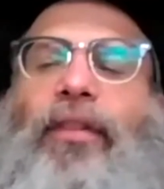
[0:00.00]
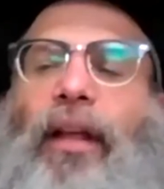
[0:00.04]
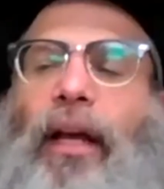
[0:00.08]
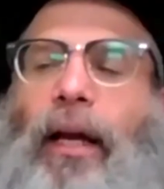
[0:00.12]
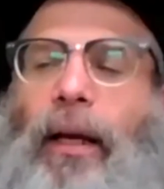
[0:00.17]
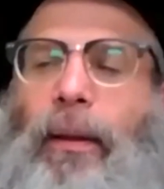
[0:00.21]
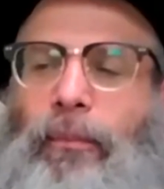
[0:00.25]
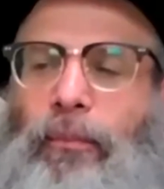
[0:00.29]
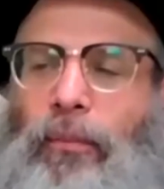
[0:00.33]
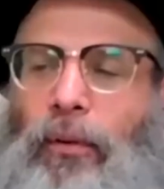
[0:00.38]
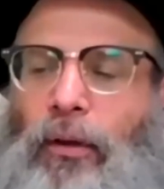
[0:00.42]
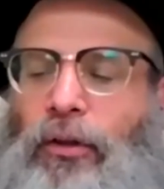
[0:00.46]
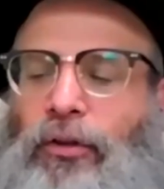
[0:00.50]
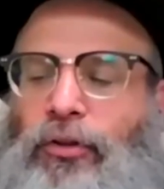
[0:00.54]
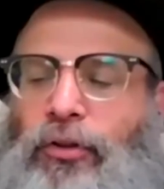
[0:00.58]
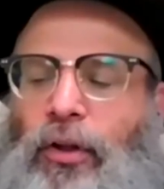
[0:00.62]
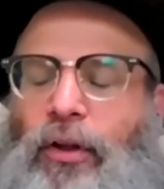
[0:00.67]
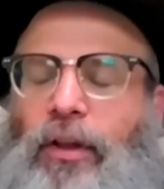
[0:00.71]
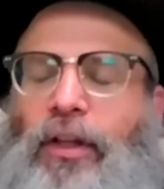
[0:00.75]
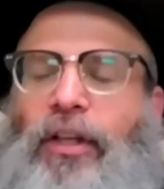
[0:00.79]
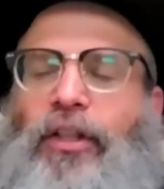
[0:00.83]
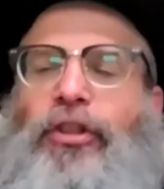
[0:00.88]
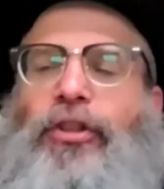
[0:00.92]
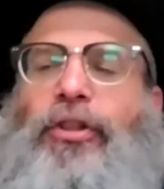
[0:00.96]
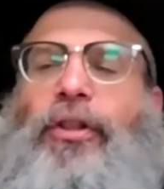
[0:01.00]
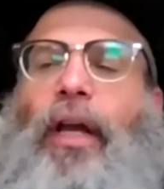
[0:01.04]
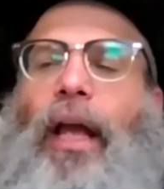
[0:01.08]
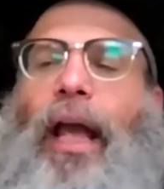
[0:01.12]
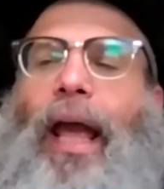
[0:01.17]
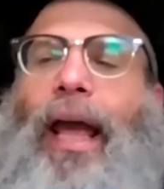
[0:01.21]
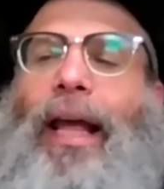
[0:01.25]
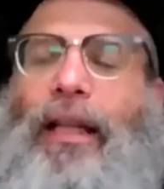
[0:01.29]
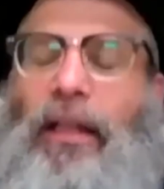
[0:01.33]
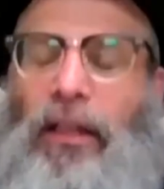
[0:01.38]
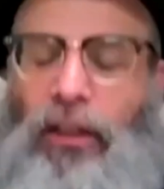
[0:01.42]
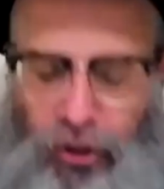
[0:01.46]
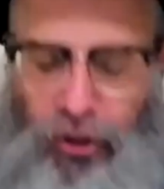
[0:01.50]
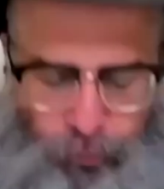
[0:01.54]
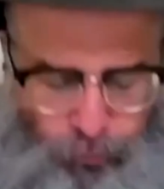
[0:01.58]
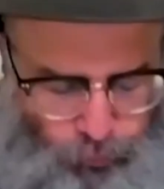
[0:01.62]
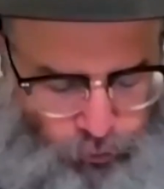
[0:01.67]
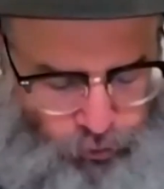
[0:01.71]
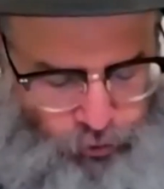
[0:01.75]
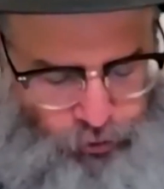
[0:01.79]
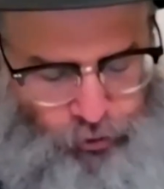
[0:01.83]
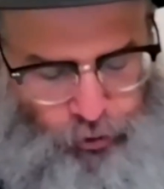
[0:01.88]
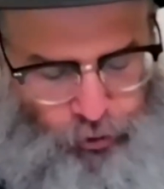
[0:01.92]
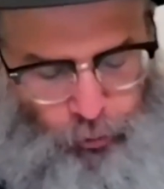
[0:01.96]
them to this endless
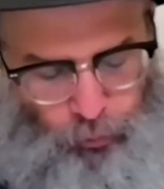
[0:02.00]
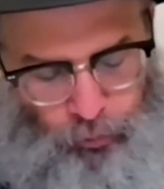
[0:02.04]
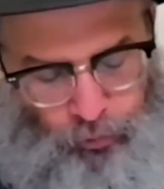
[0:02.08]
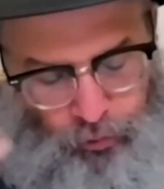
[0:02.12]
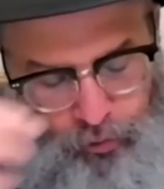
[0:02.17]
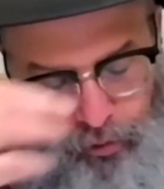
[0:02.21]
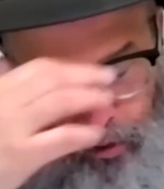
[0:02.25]
pursuit